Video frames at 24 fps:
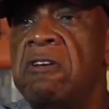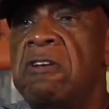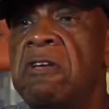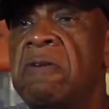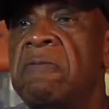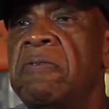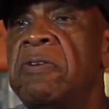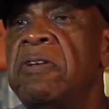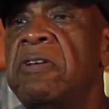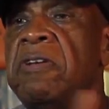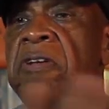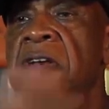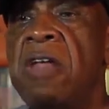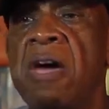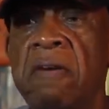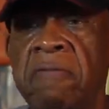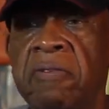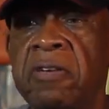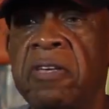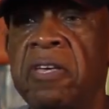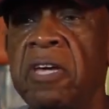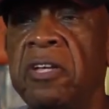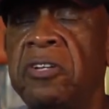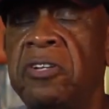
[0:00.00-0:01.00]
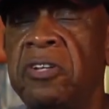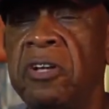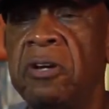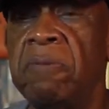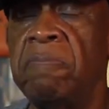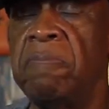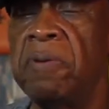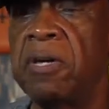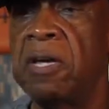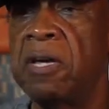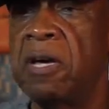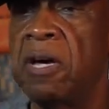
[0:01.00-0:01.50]
that would never catch
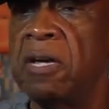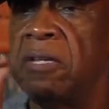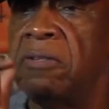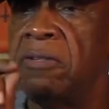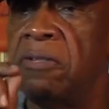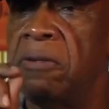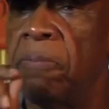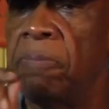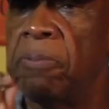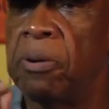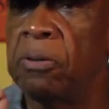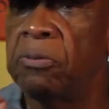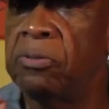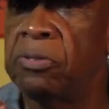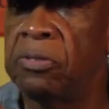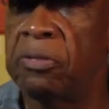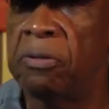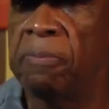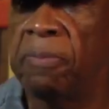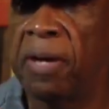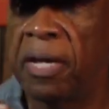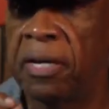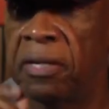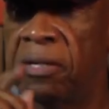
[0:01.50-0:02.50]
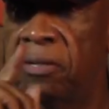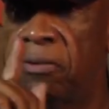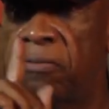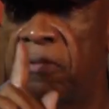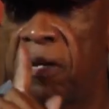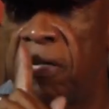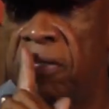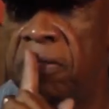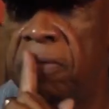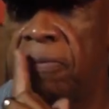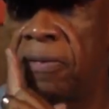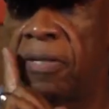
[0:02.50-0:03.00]
up because of the post-traumatic
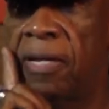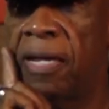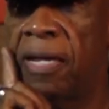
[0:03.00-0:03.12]
stress of